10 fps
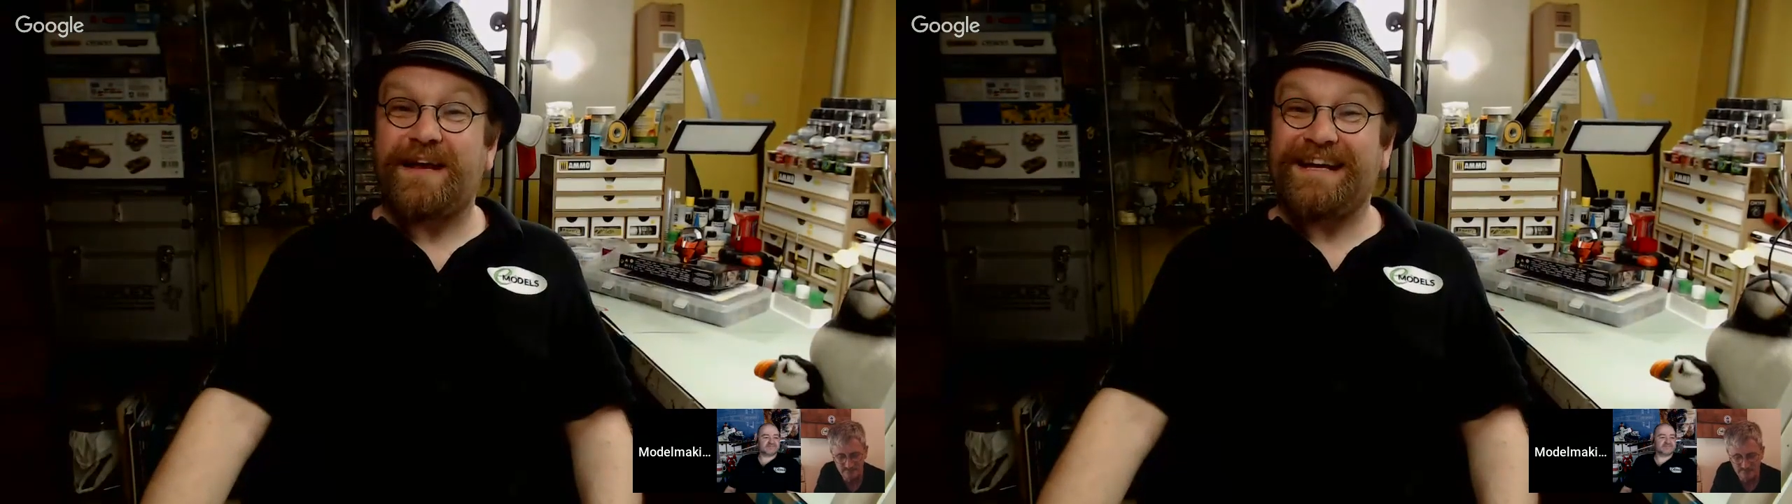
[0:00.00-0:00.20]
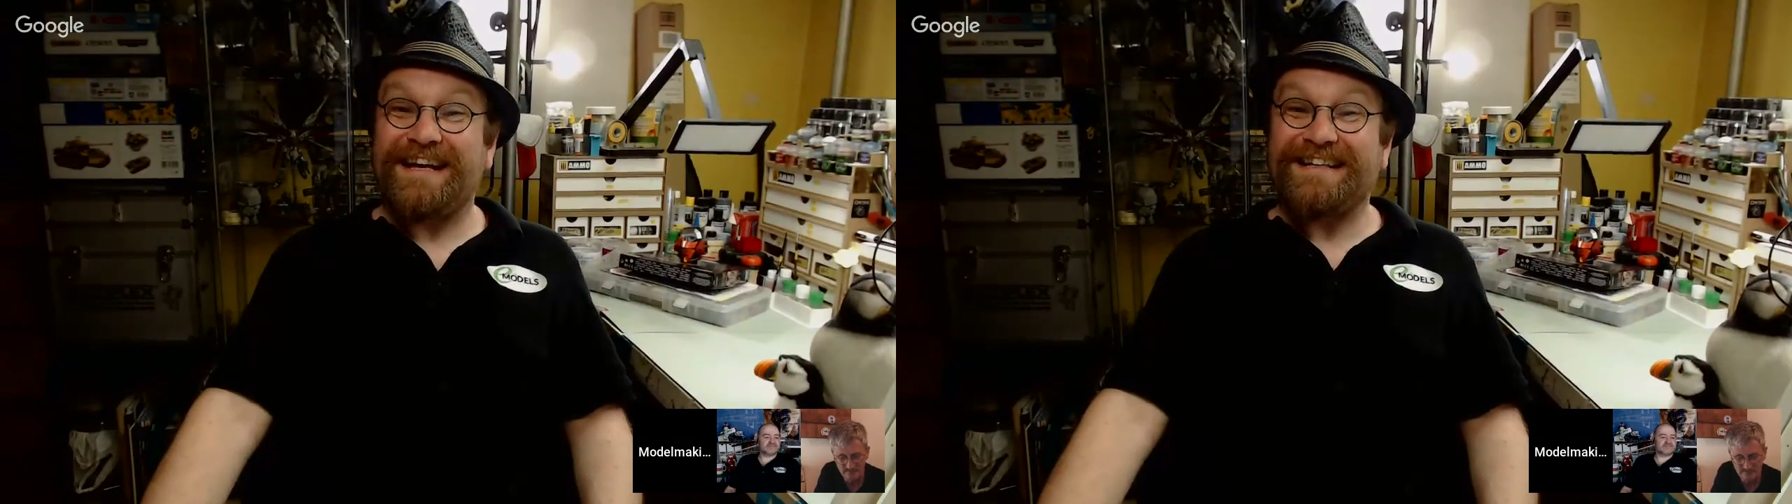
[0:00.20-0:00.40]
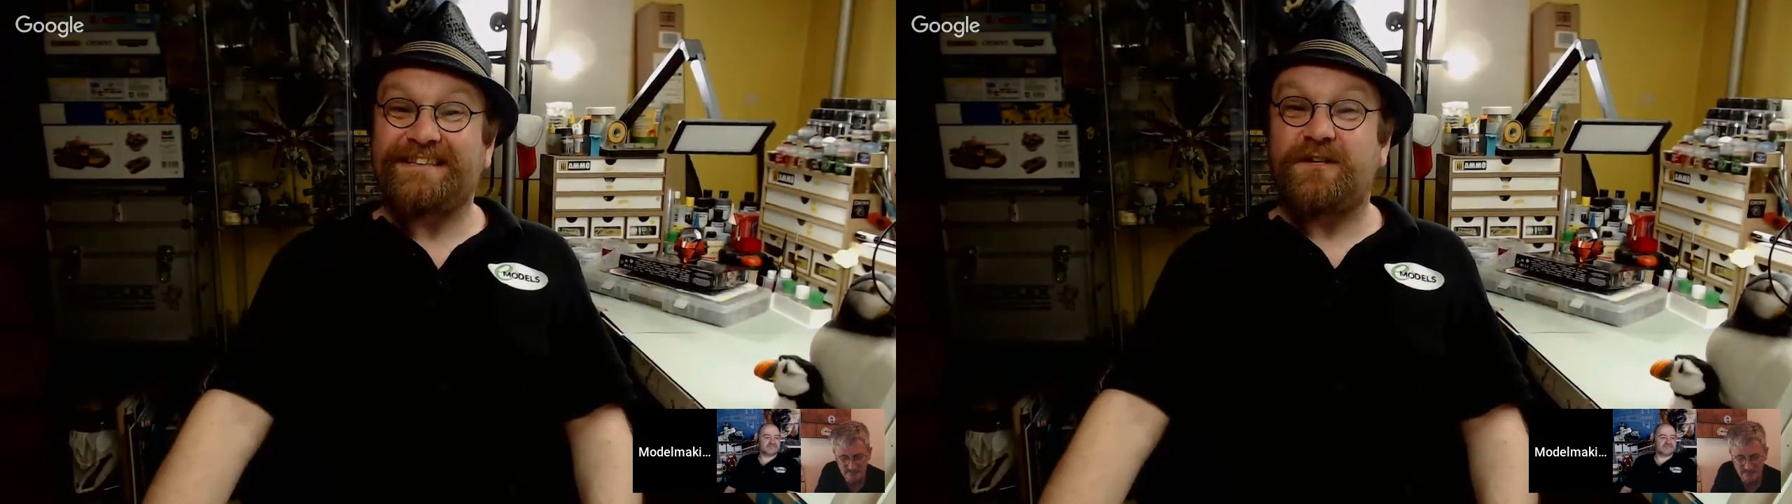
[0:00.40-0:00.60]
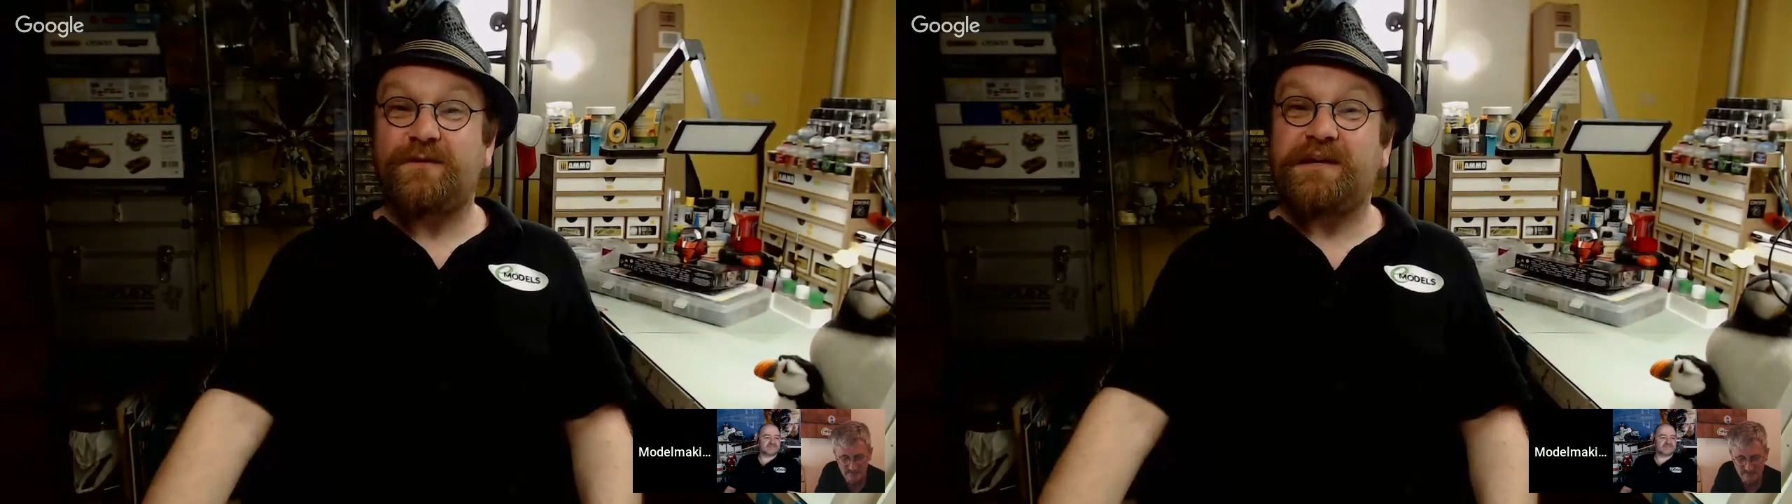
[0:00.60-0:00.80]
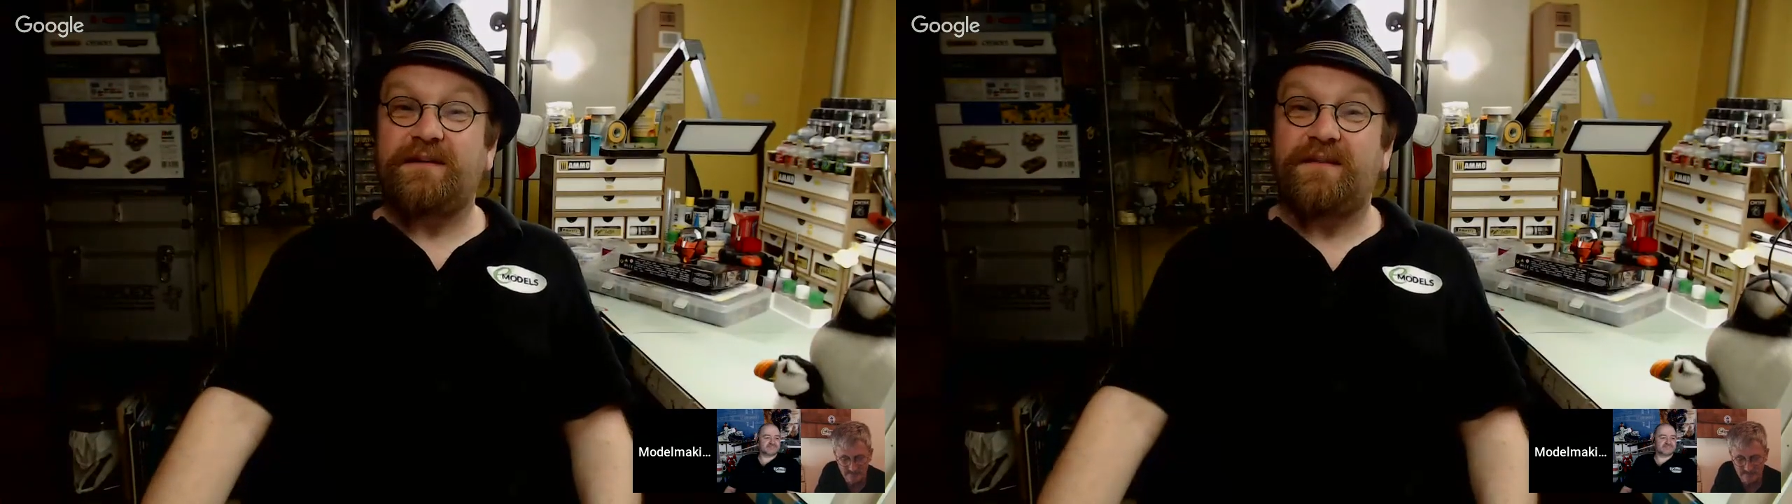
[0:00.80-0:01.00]
he is
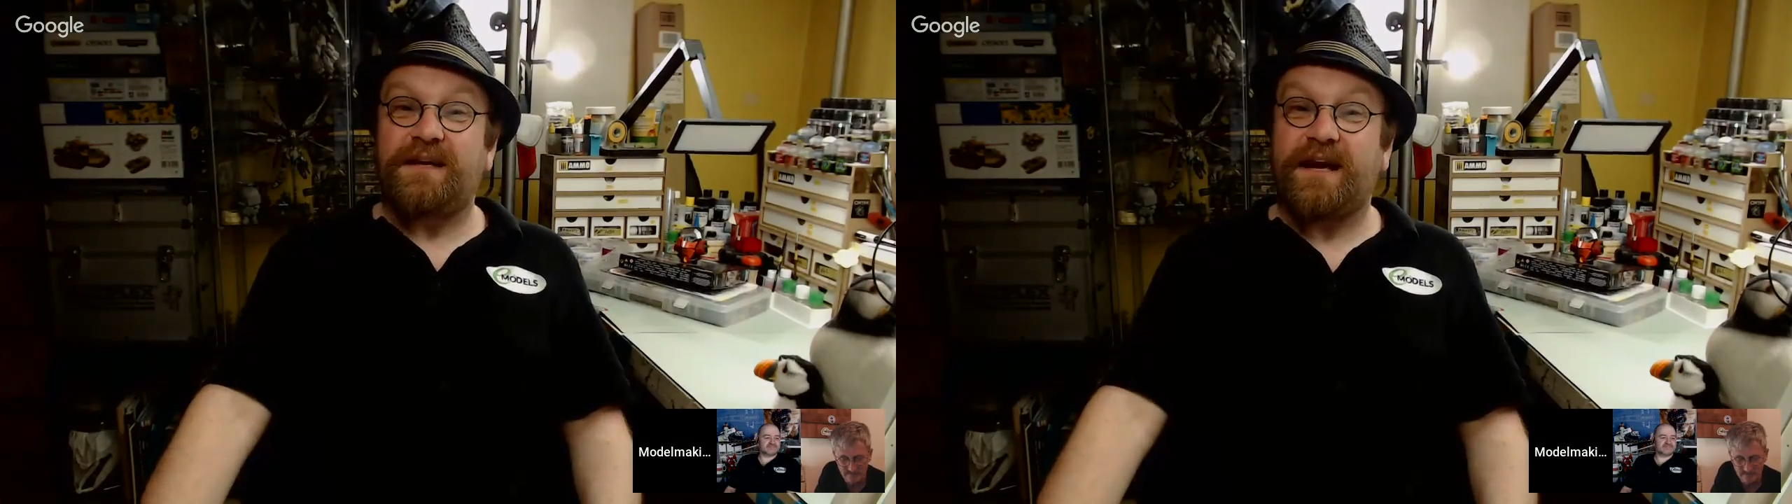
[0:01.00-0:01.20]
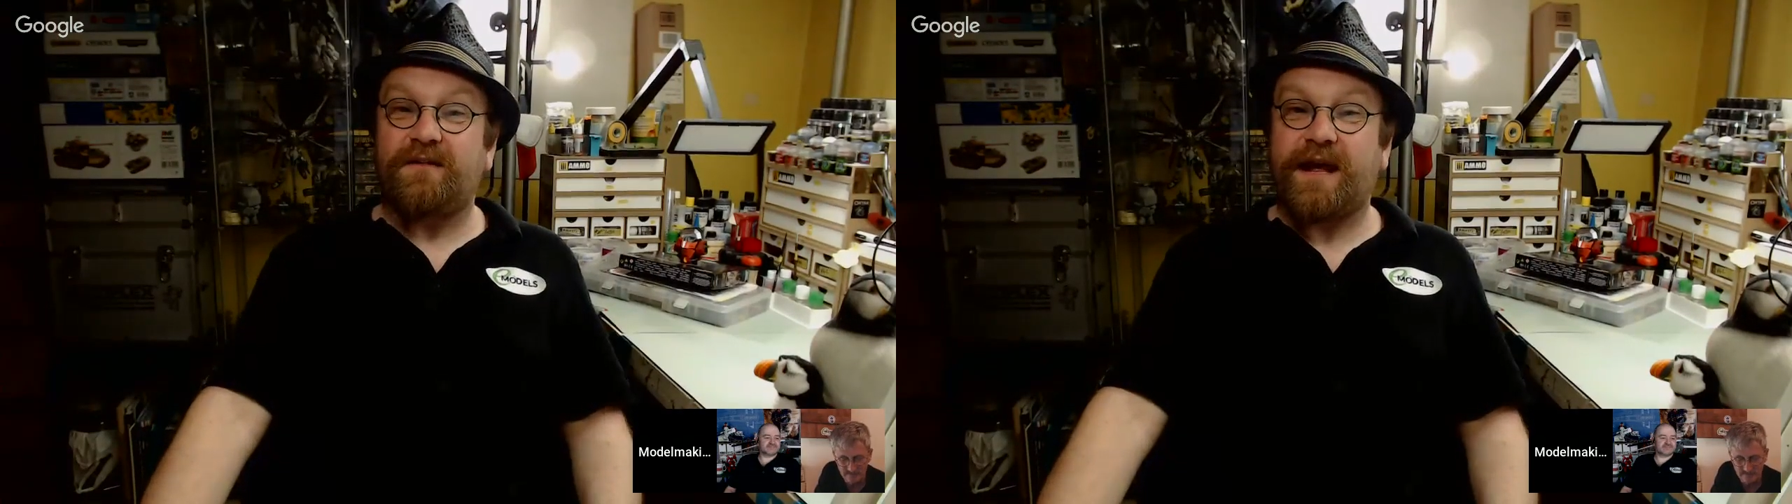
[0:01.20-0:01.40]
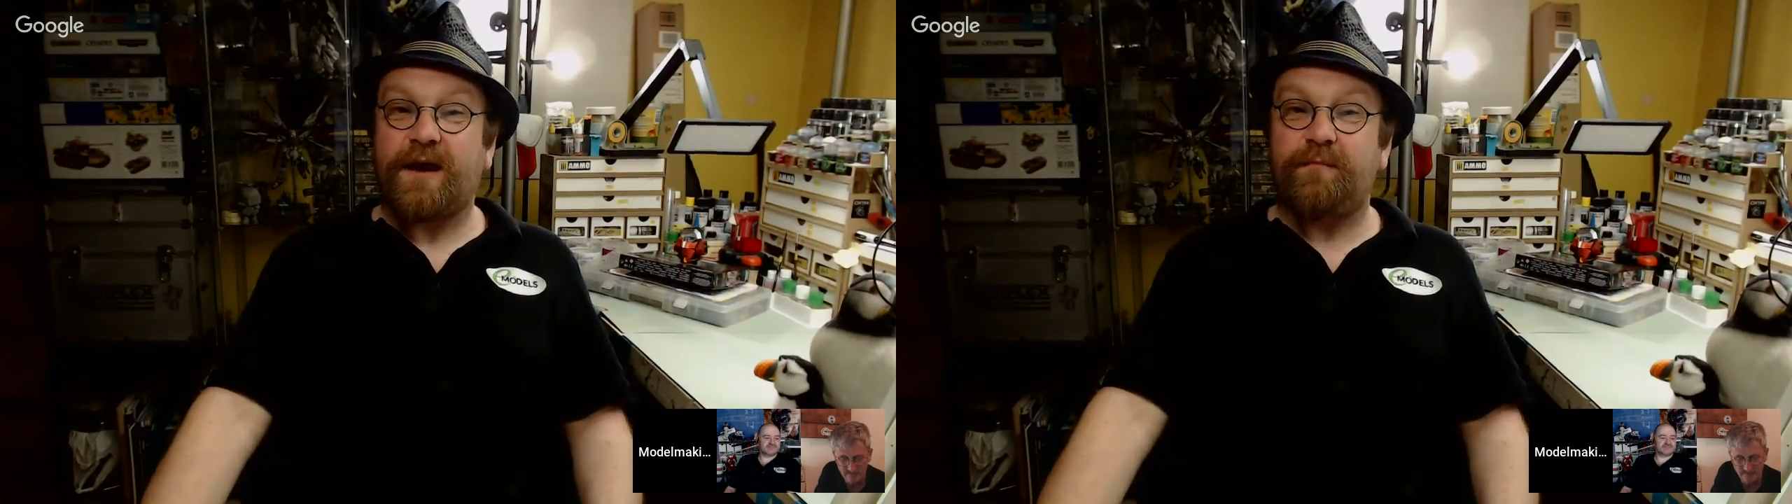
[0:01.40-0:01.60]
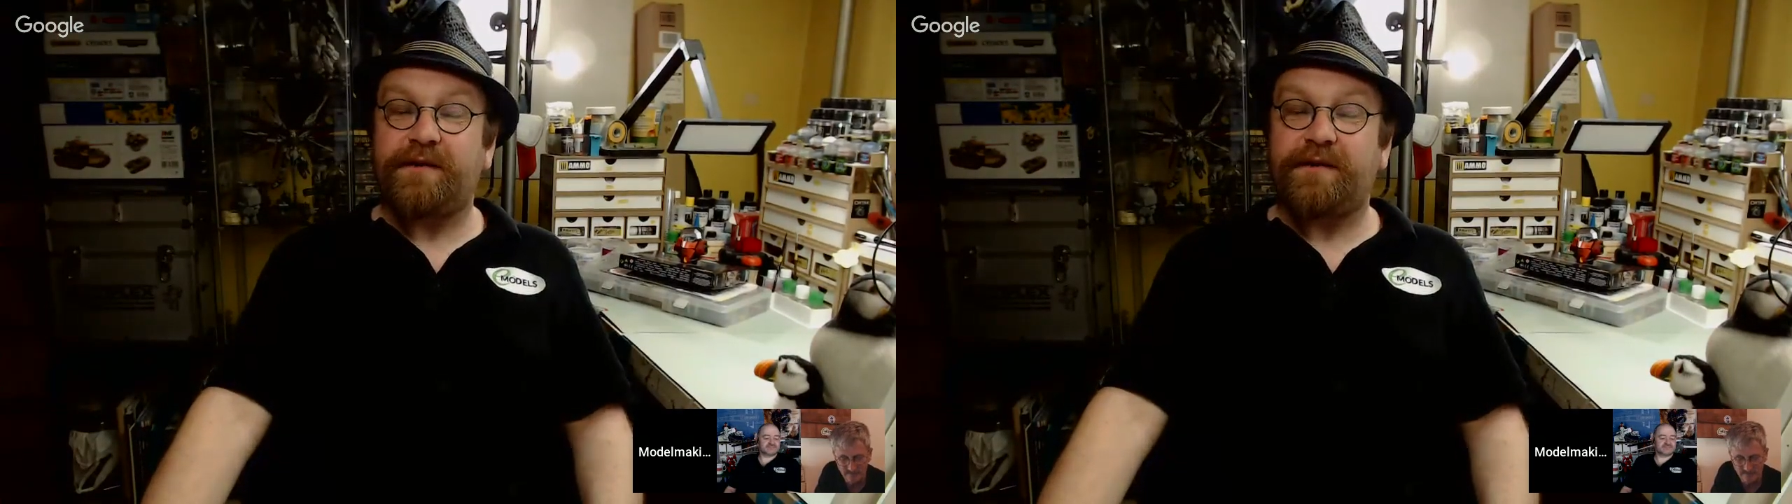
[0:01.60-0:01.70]
doing the Hellcat